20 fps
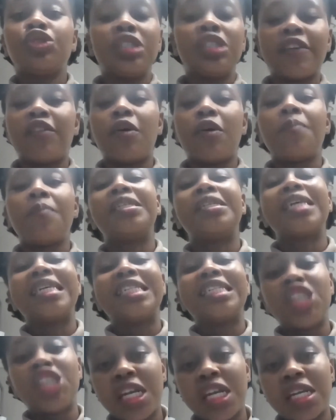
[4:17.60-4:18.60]
development
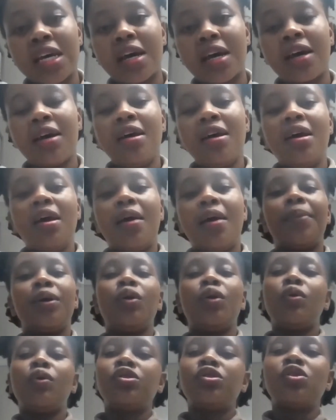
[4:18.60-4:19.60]
agenda, but
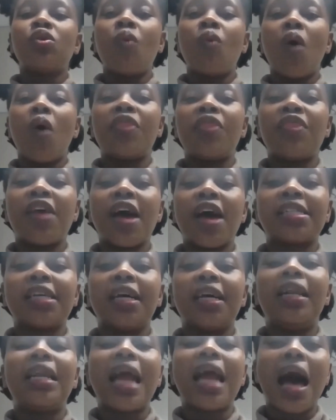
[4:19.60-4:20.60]
also one that
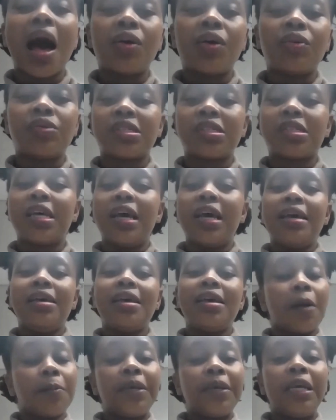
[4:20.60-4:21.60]
allows
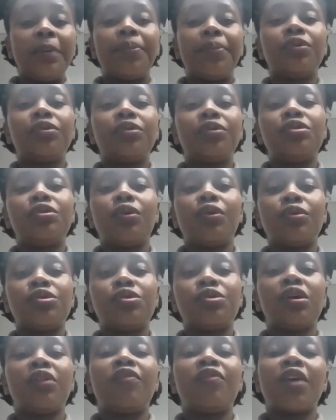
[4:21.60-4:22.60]
young people to
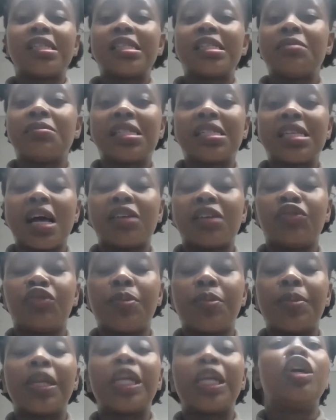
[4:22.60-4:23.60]
also advance themselves
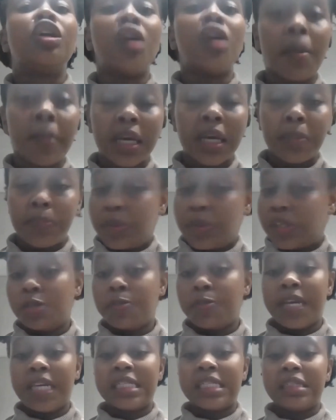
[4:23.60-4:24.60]
from an economic
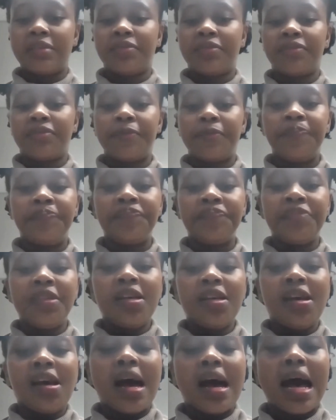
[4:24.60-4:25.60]
perspective.
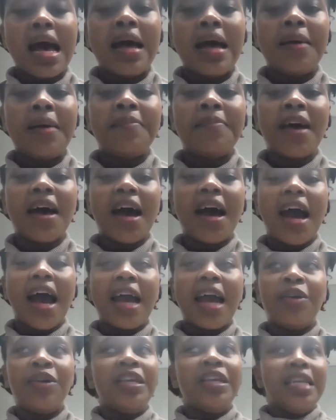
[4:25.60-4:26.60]

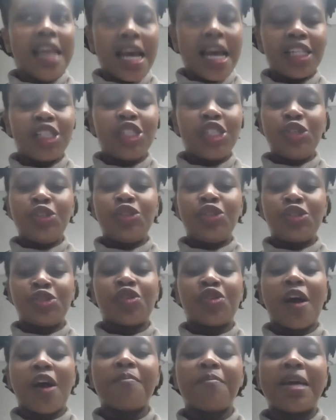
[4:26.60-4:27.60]
I like to
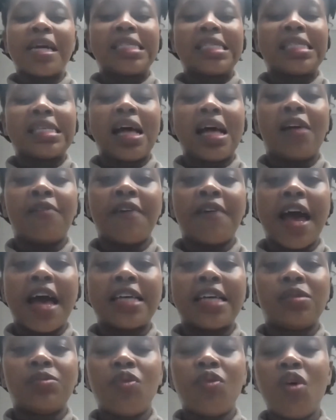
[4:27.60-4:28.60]
describe myself
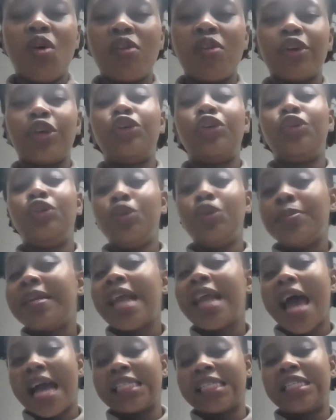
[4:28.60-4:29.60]
as more of a human
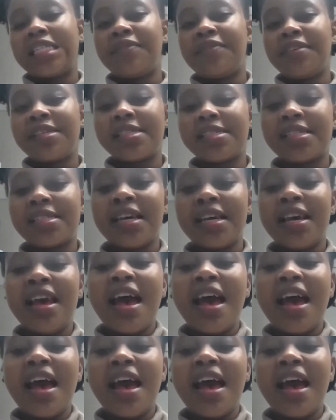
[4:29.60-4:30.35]
activist